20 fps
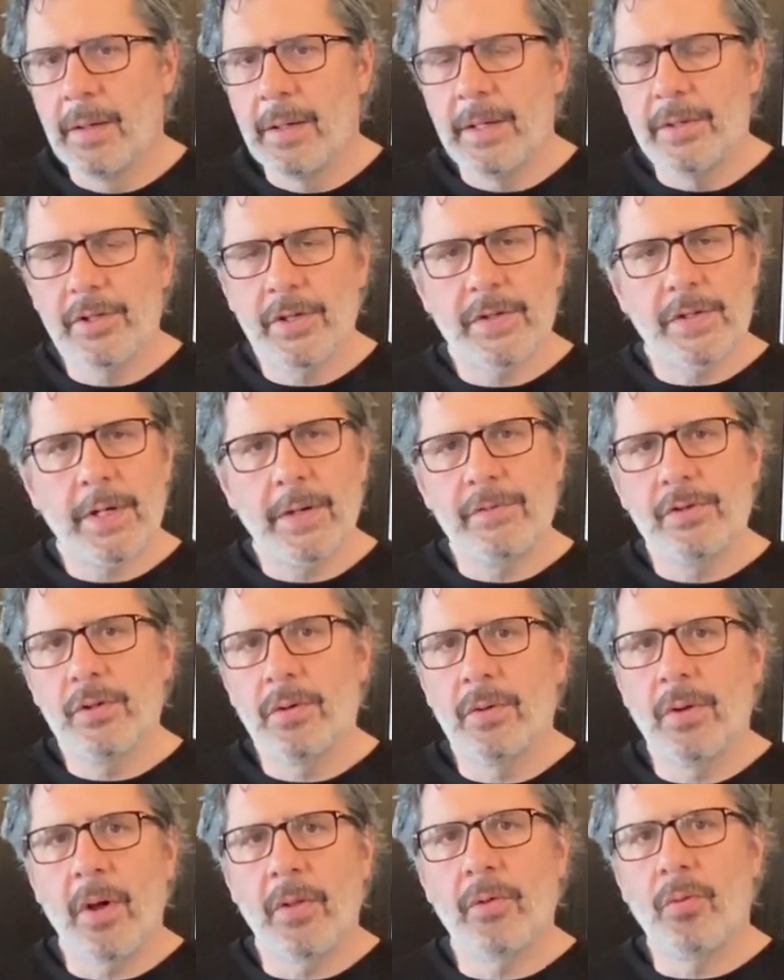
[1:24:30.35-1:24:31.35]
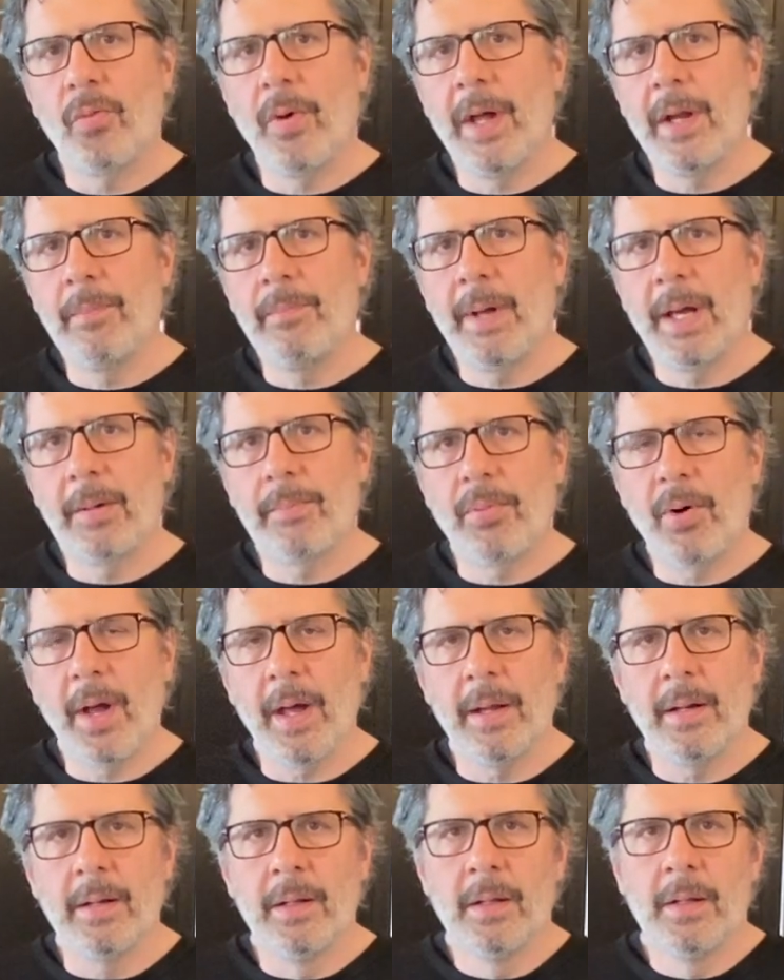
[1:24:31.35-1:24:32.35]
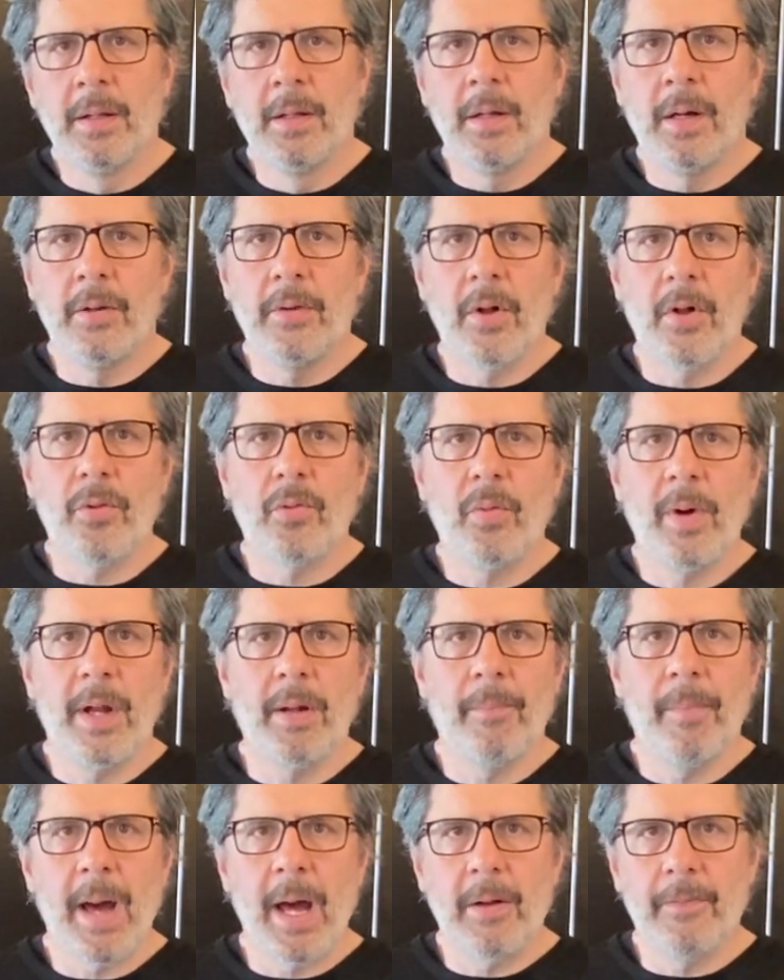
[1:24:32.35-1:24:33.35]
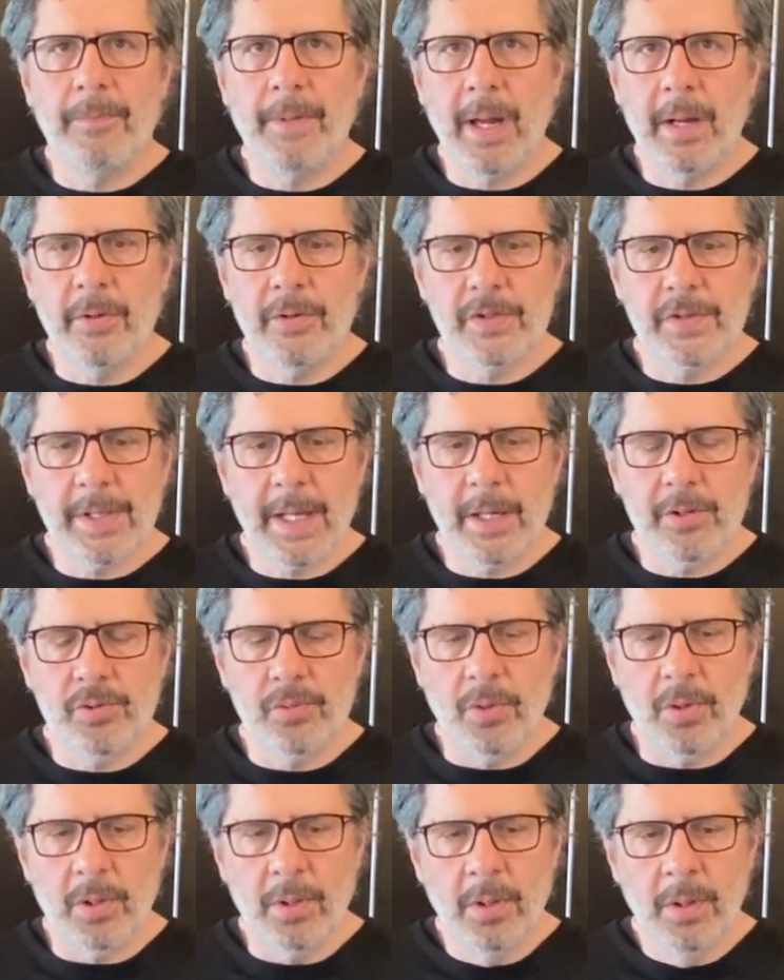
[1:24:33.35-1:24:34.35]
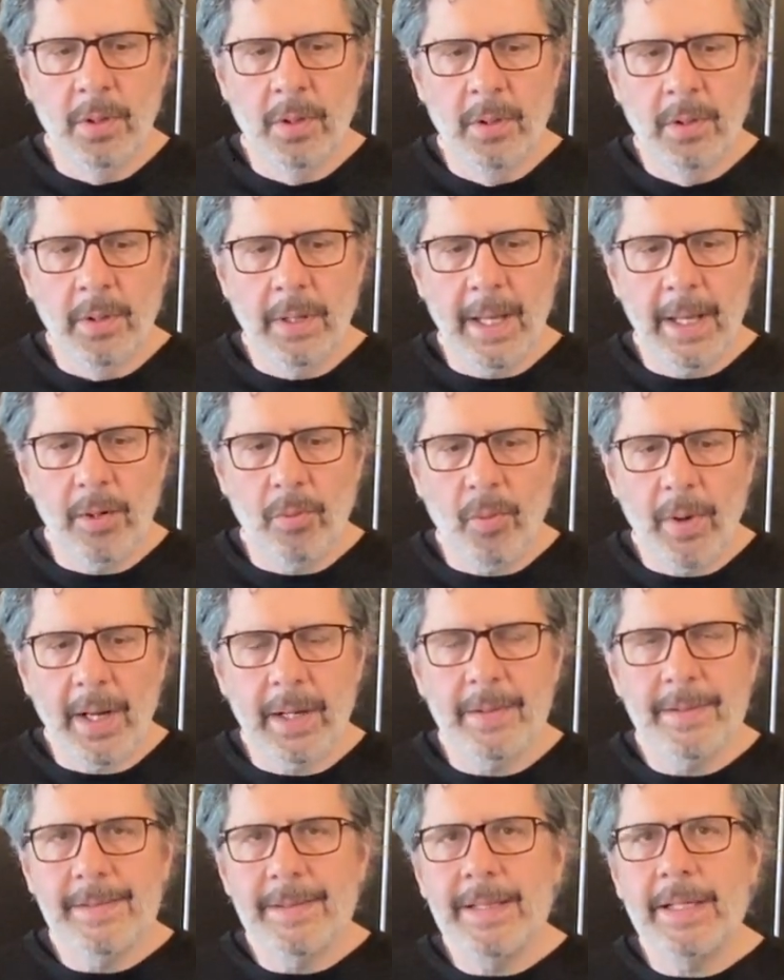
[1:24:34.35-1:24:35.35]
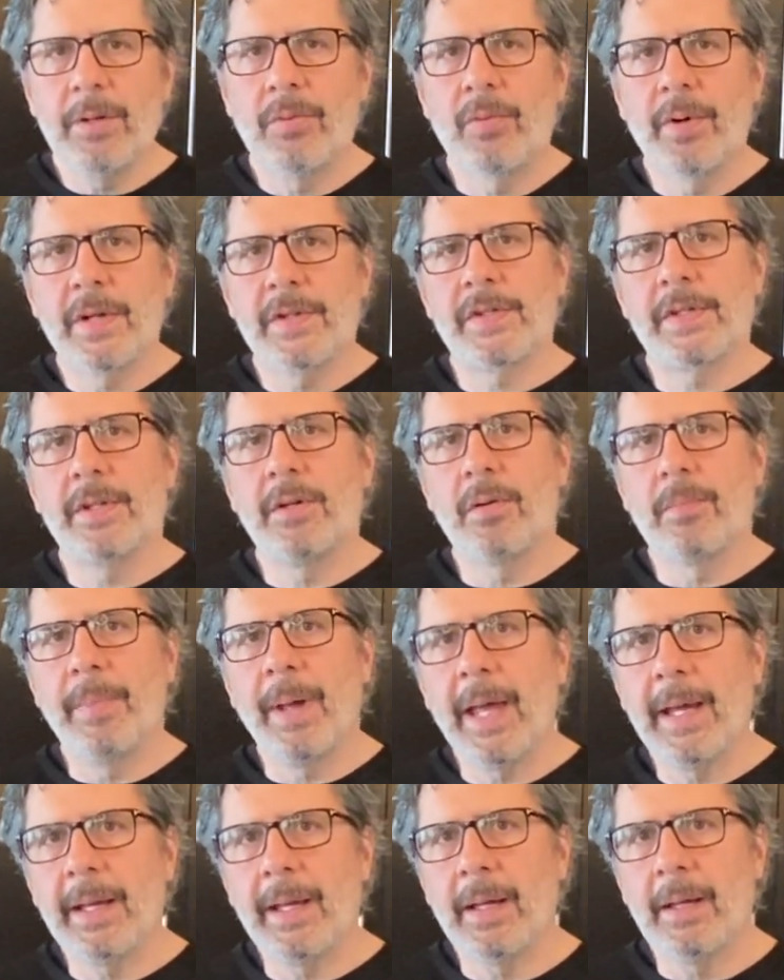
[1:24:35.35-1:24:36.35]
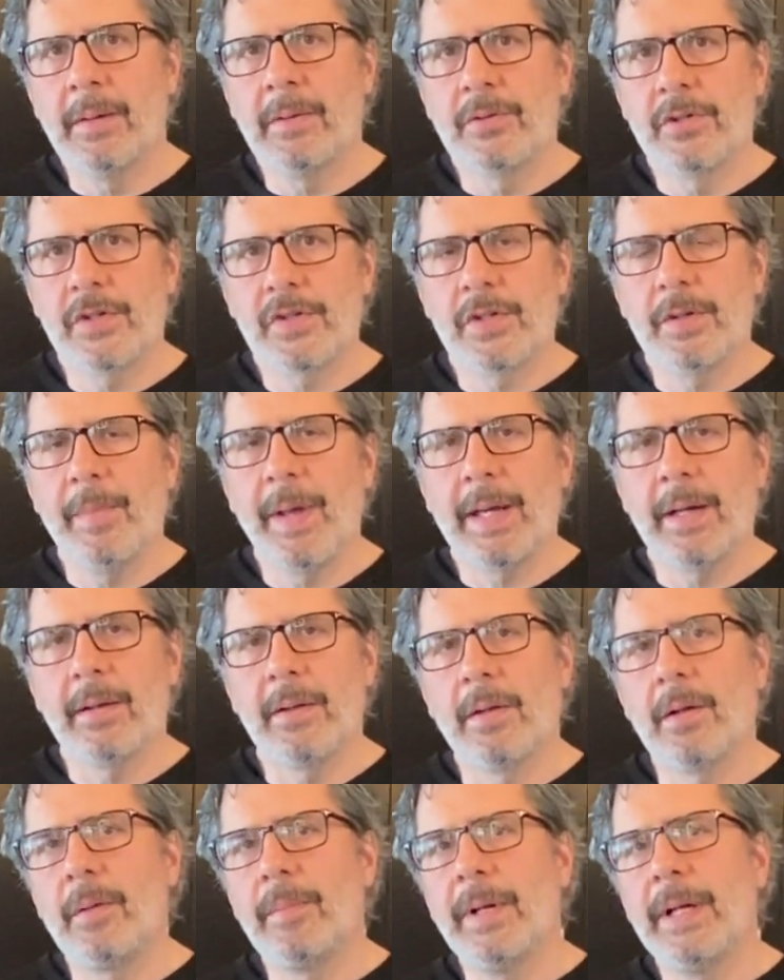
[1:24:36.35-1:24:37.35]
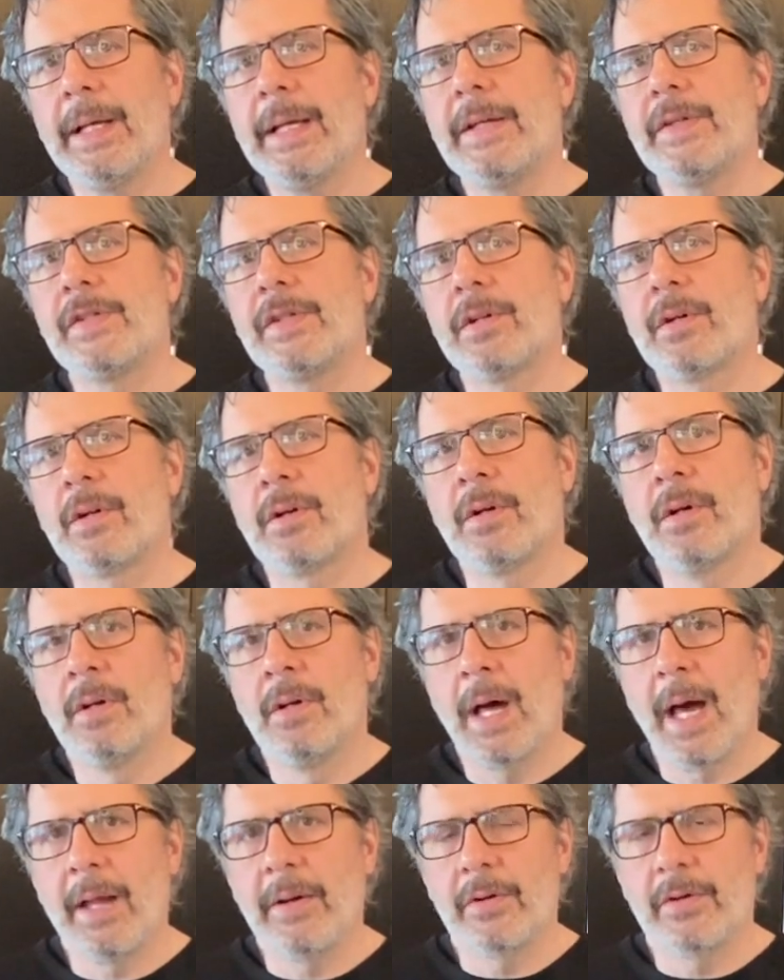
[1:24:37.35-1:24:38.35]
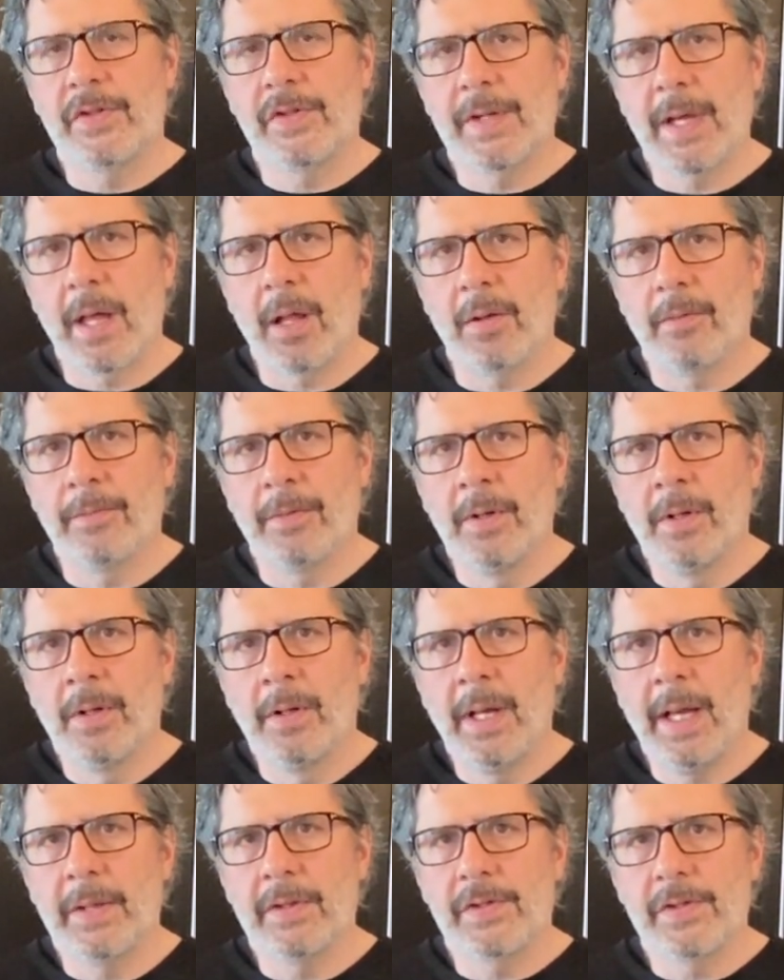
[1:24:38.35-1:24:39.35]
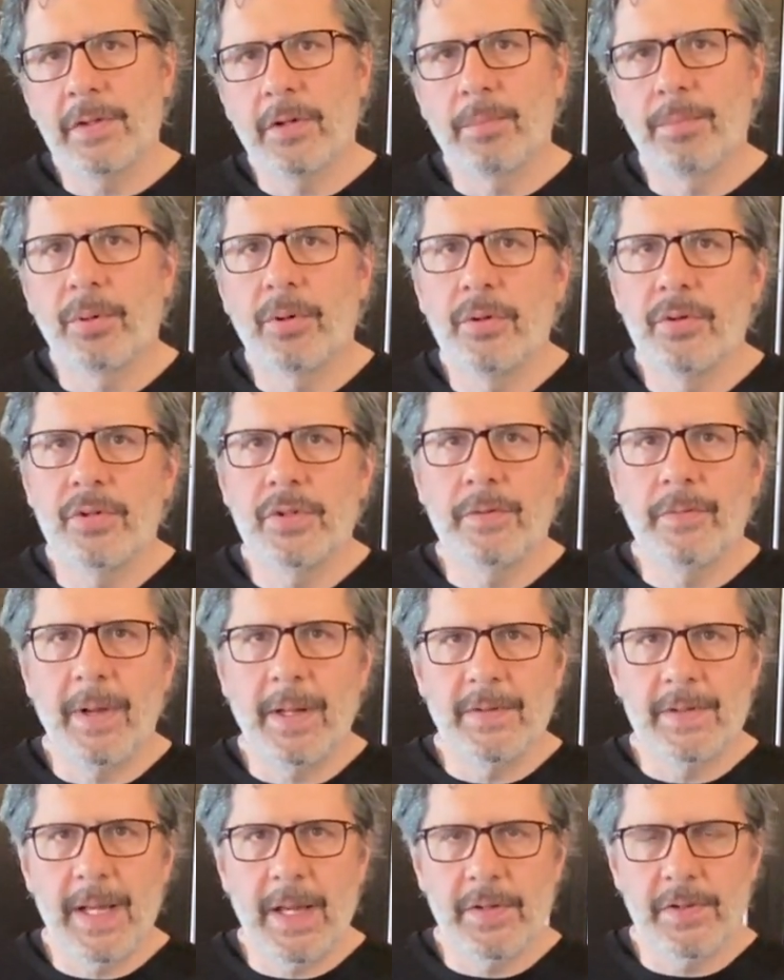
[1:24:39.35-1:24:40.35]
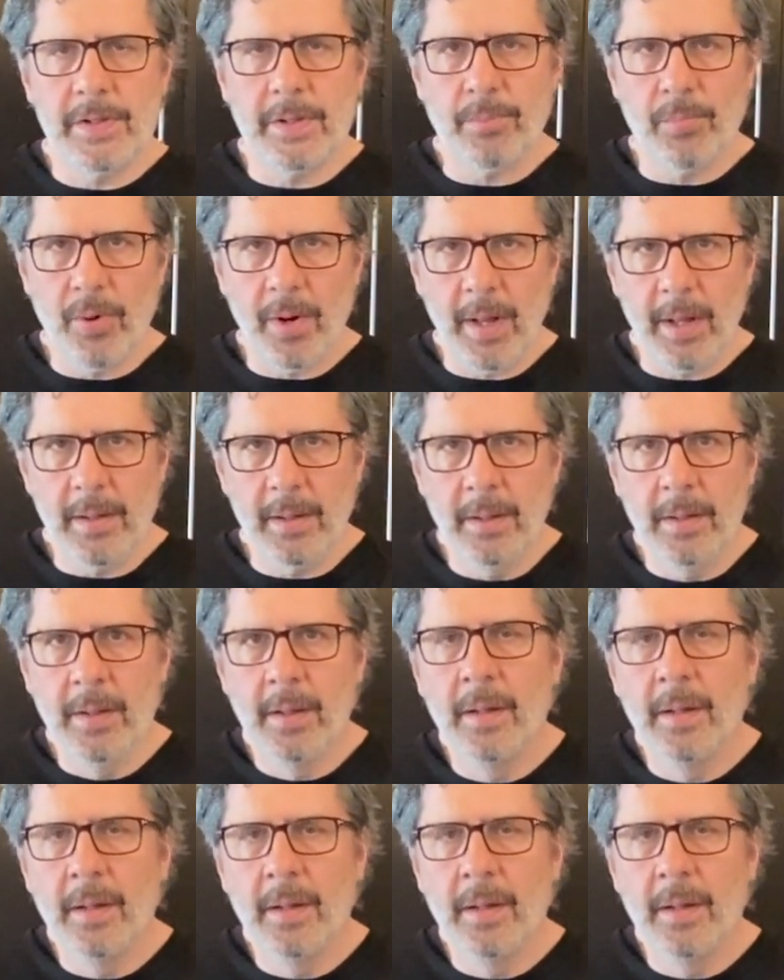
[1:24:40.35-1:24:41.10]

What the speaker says: It just gives you another way to bake bread, another way to modify your schedule, and a way to de-risk your baking, just to make it a little bit easier on yourself and still produce fantastic bread.